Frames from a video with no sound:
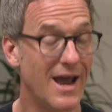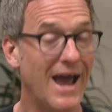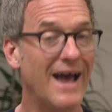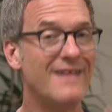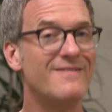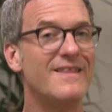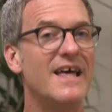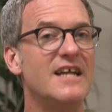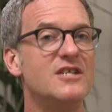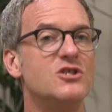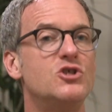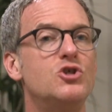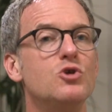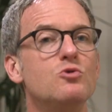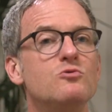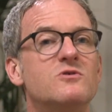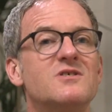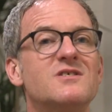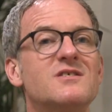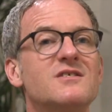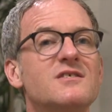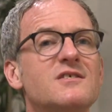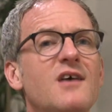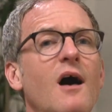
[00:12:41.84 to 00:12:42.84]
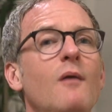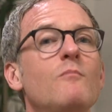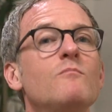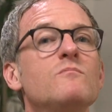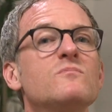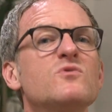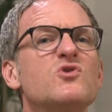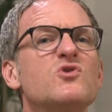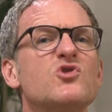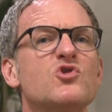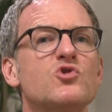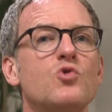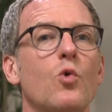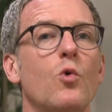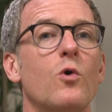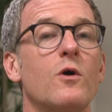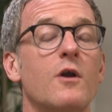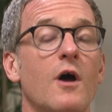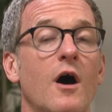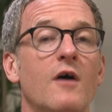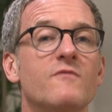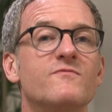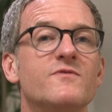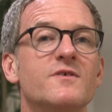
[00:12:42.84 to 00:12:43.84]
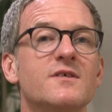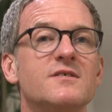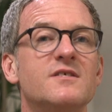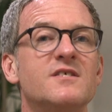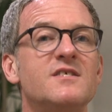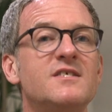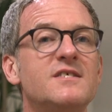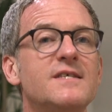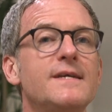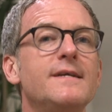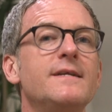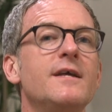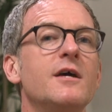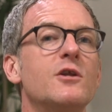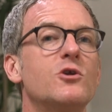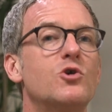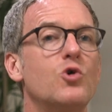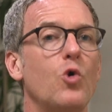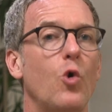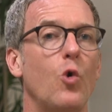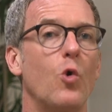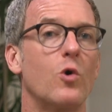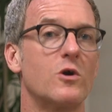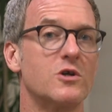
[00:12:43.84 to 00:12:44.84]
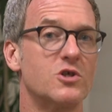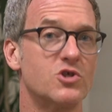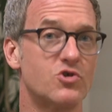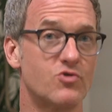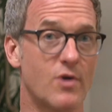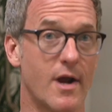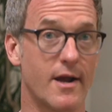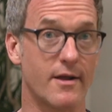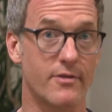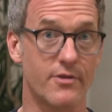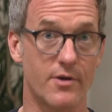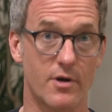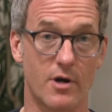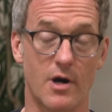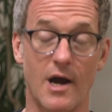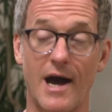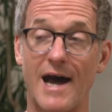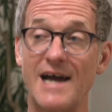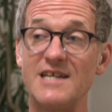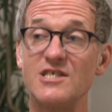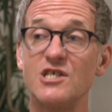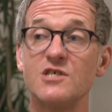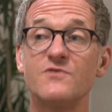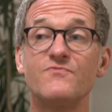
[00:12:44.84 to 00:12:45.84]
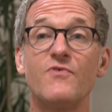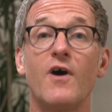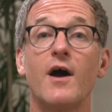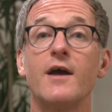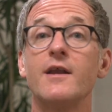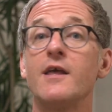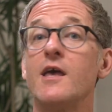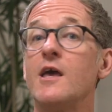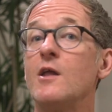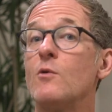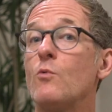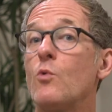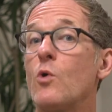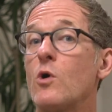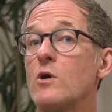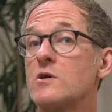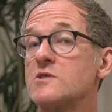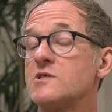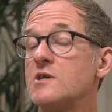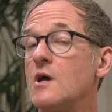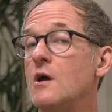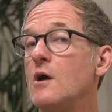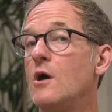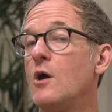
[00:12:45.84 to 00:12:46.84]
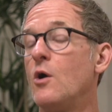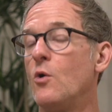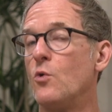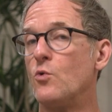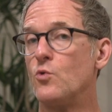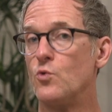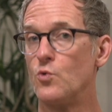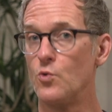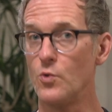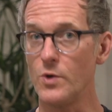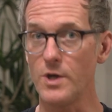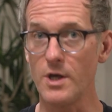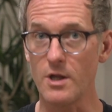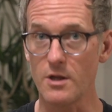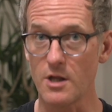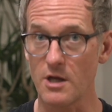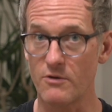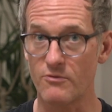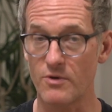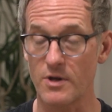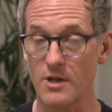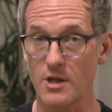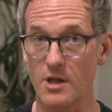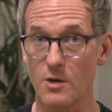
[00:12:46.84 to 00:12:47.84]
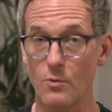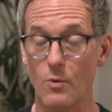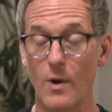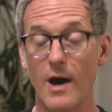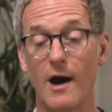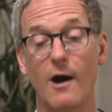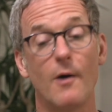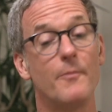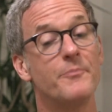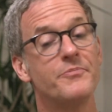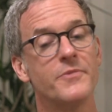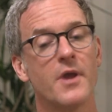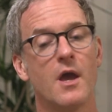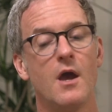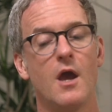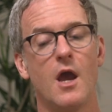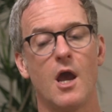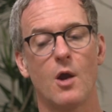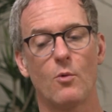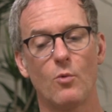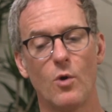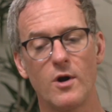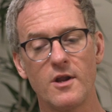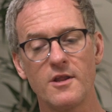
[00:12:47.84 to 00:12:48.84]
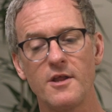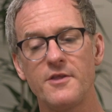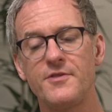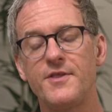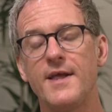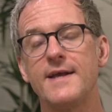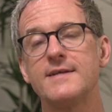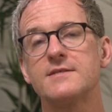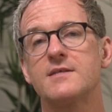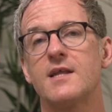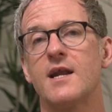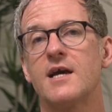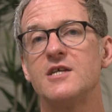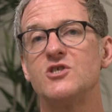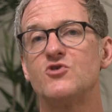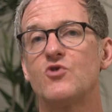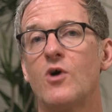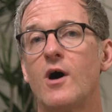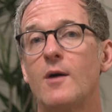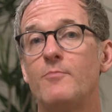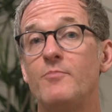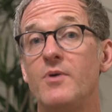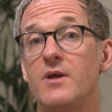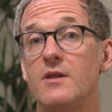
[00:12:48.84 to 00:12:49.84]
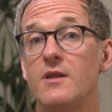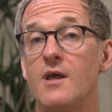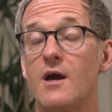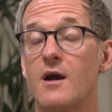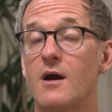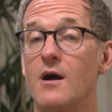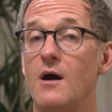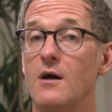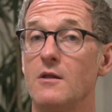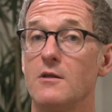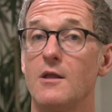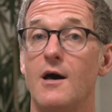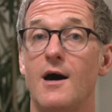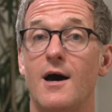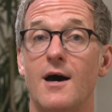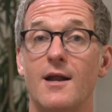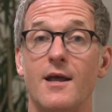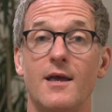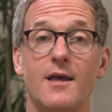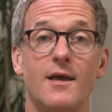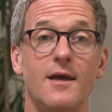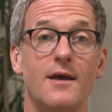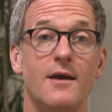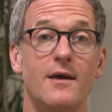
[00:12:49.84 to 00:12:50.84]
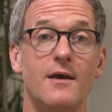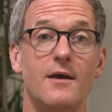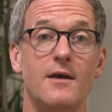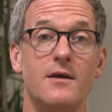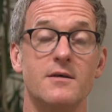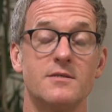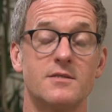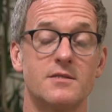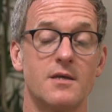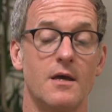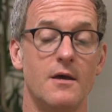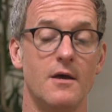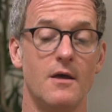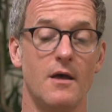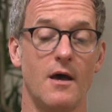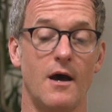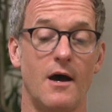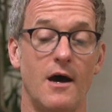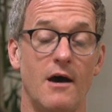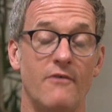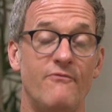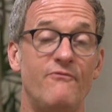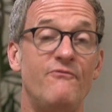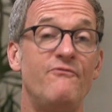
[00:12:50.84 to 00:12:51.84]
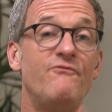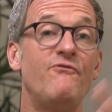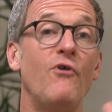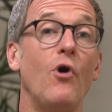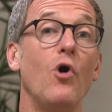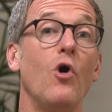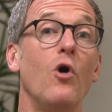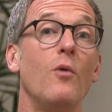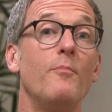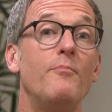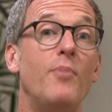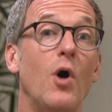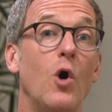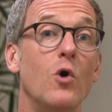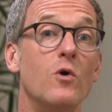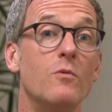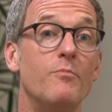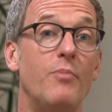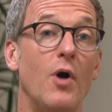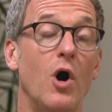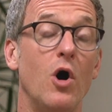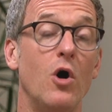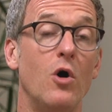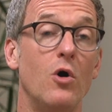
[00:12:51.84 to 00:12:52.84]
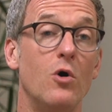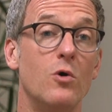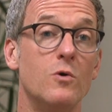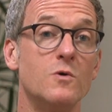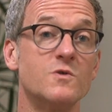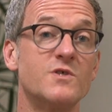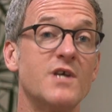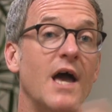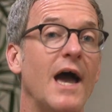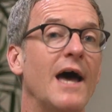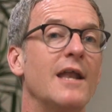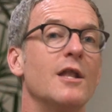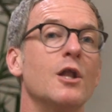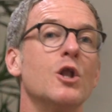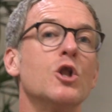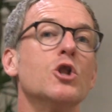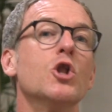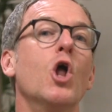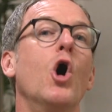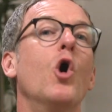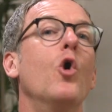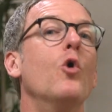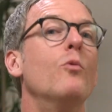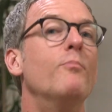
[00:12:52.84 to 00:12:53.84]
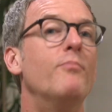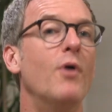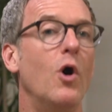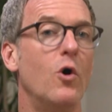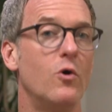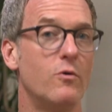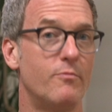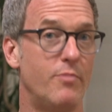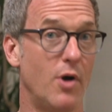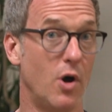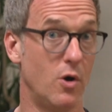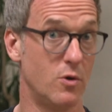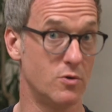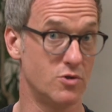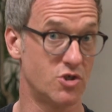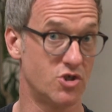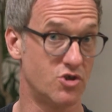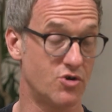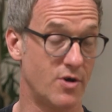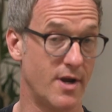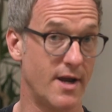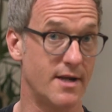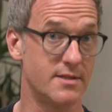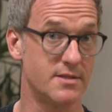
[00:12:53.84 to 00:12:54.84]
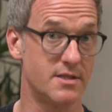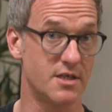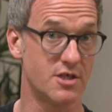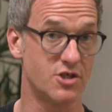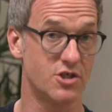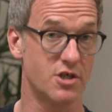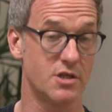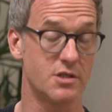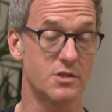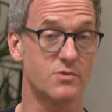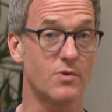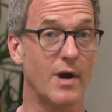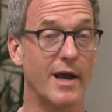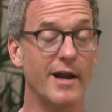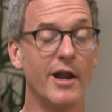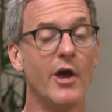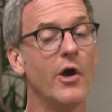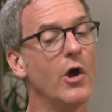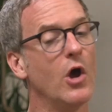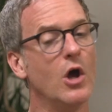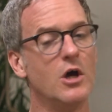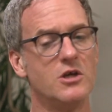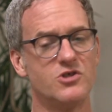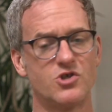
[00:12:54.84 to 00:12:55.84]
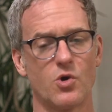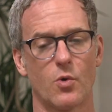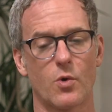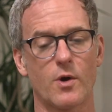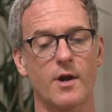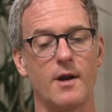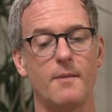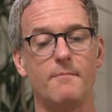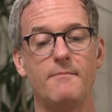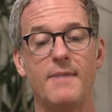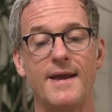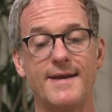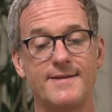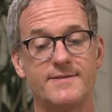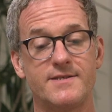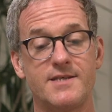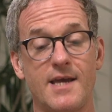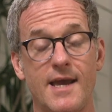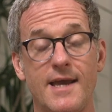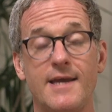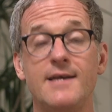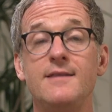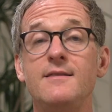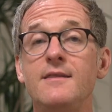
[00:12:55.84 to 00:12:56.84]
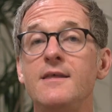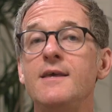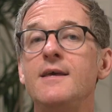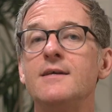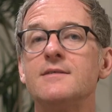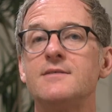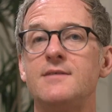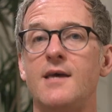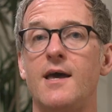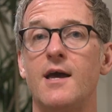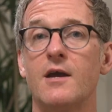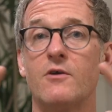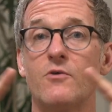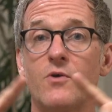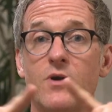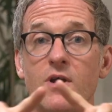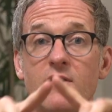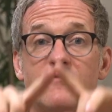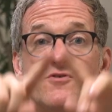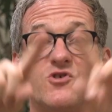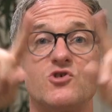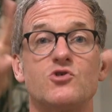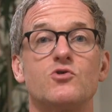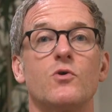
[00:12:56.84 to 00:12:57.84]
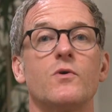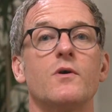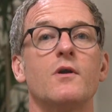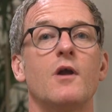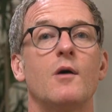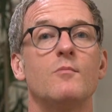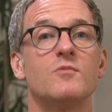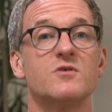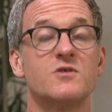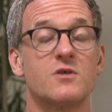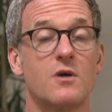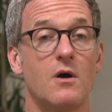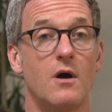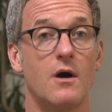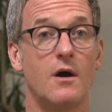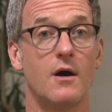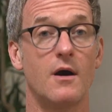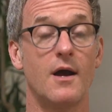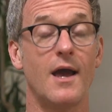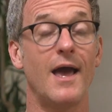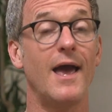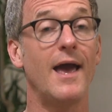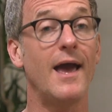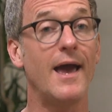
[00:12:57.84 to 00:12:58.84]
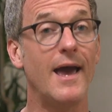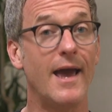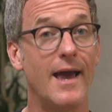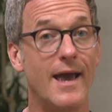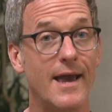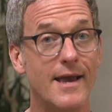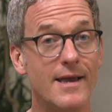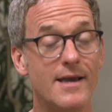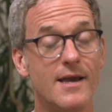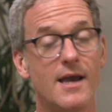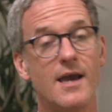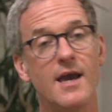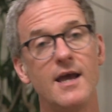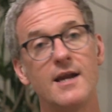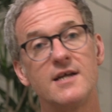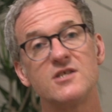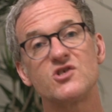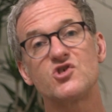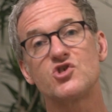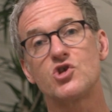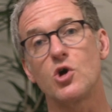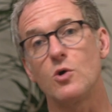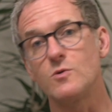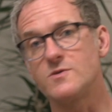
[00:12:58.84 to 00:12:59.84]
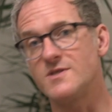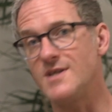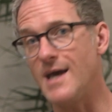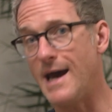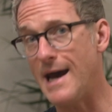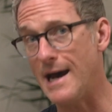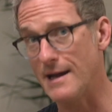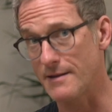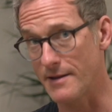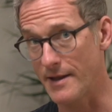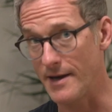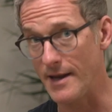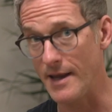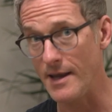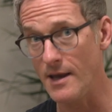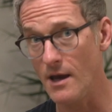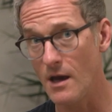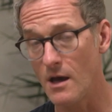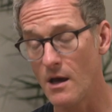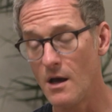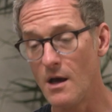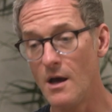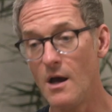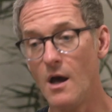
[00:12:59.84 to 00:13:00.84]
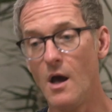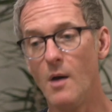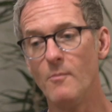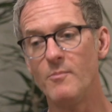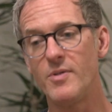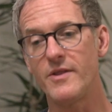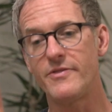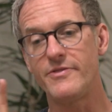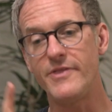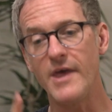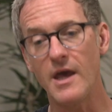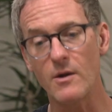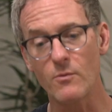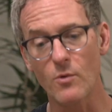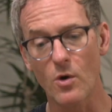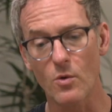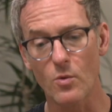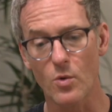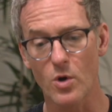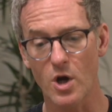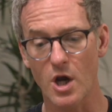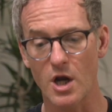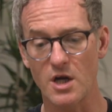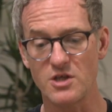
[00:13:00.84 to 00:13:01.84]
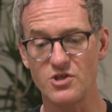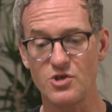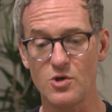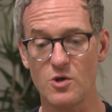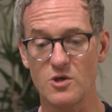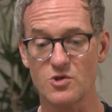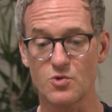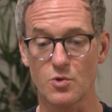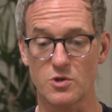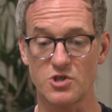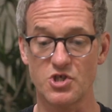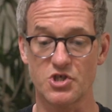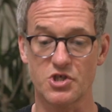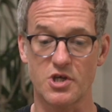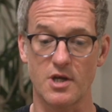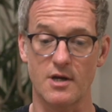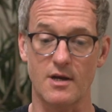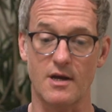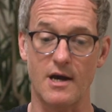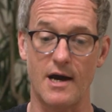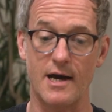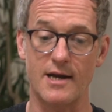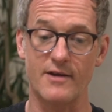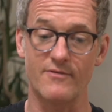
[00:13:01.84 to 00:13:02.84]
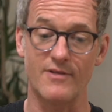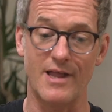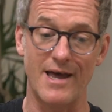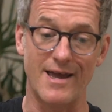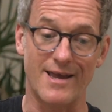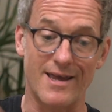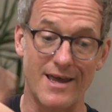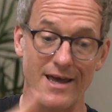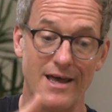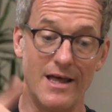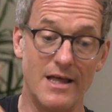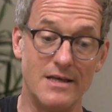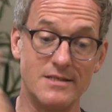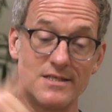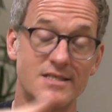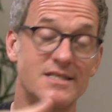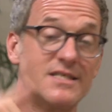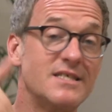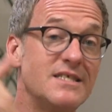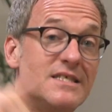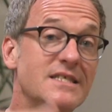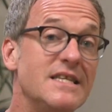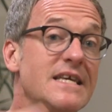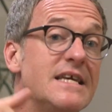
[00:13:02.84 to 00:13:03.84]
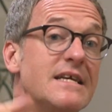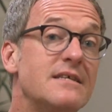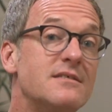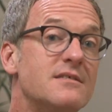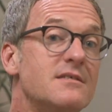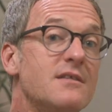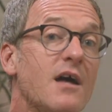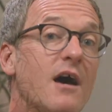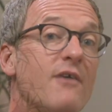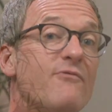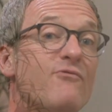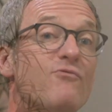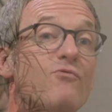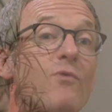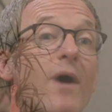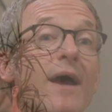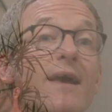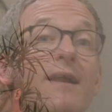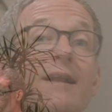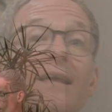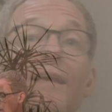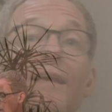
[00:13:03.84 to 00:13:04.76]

and then do some sort of seated core strengthener. I just find it works really, really well. And one of the things that I drop in there a lot is full boat pose and low boat pose transitions, right? So we're gonna maintain the integrity of Surya Namaskar A in its totality. But then what we're gonna do is we're just gonna kind of like sneak stuff right.